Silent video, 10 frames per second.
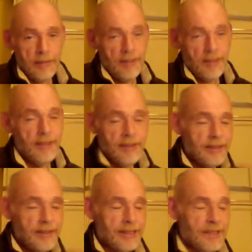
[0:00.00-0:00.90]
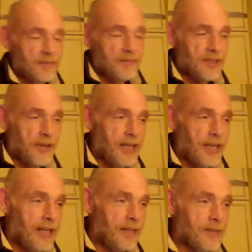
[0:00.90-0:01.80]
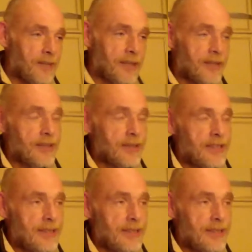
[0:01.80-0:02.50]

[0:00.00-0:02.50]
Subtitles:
that's a different story. I'm going to go.